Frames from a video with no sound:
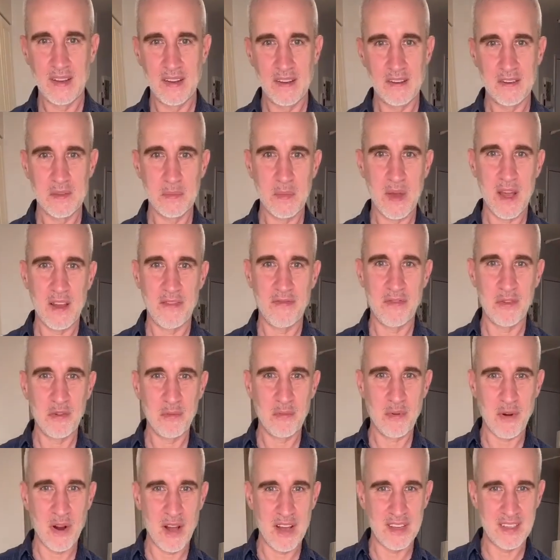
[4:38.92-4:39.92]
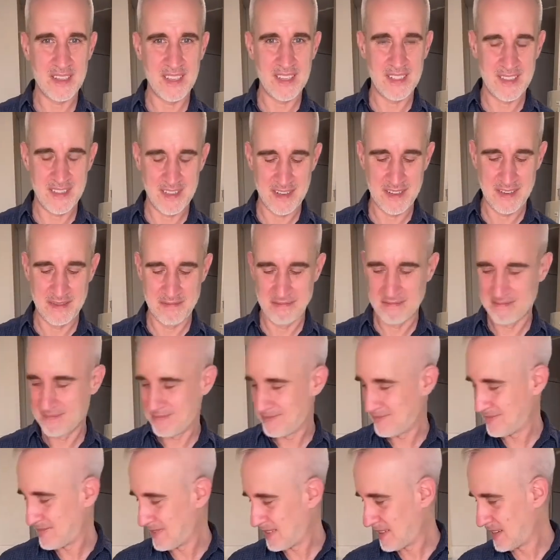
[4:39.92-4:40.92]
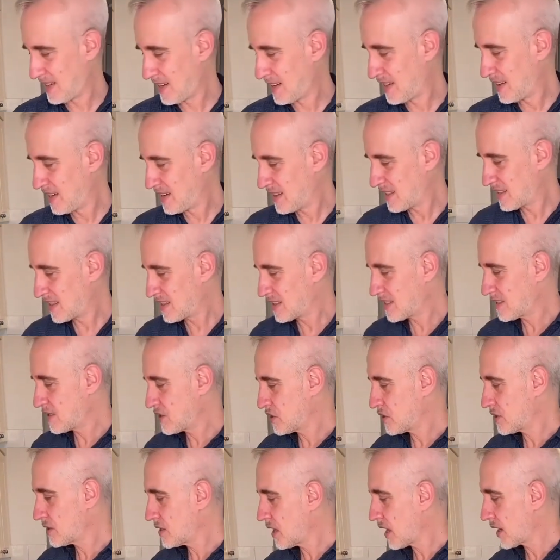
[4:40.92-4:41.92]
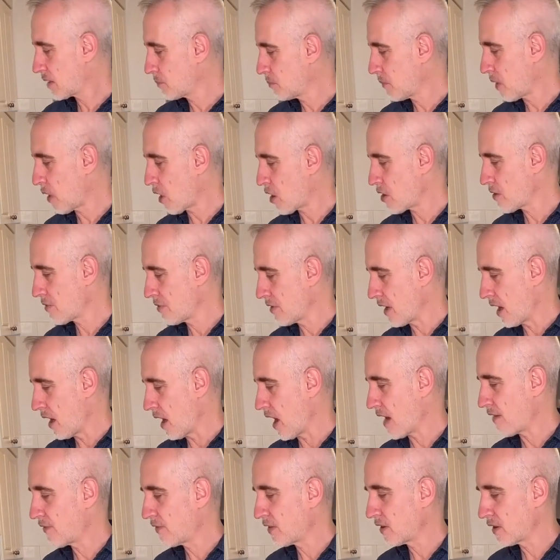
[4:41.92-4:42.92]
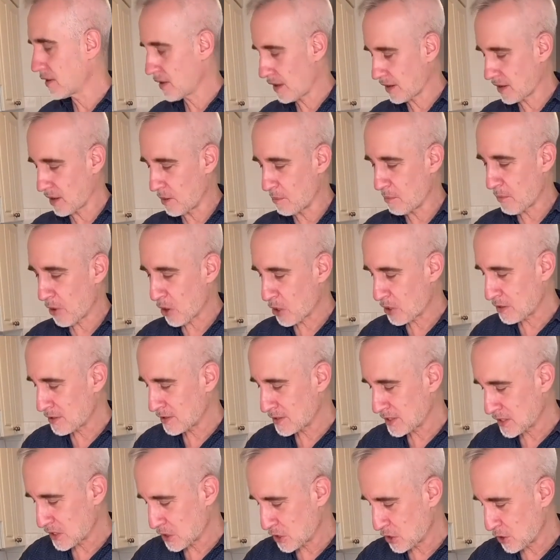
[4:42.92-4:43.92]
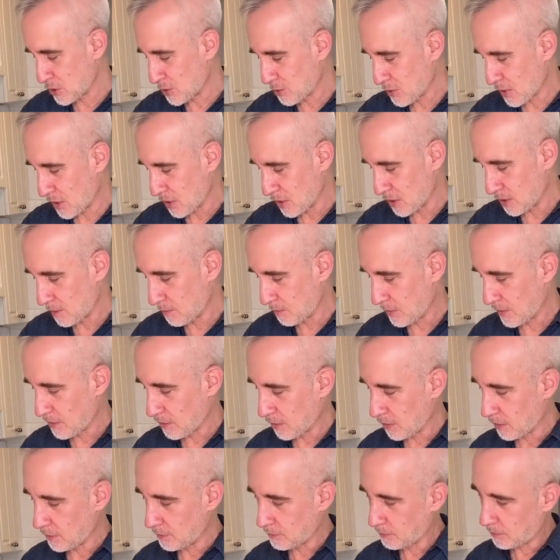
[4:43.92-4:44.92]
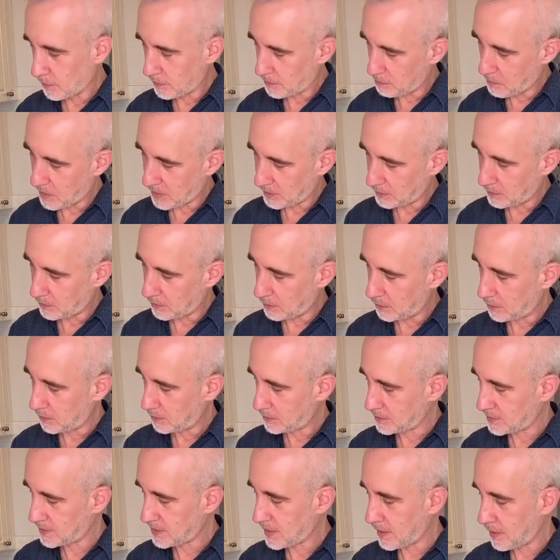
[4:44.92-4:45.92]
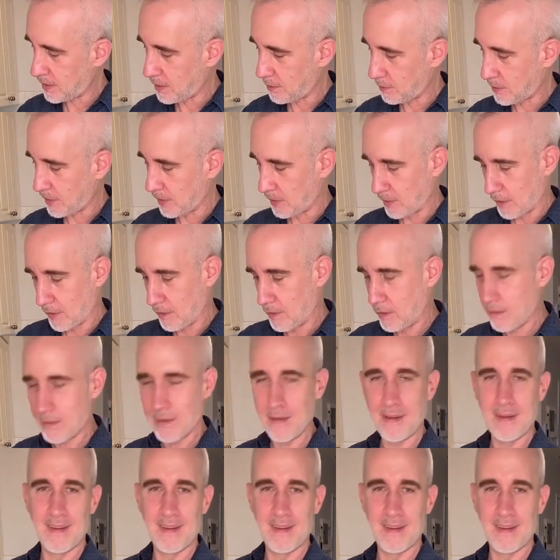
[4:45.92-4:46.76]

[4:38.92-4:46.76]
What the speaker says: Here's my food processor. This is just like Martha. I feel like I'm Martha Stewart with my little setup here.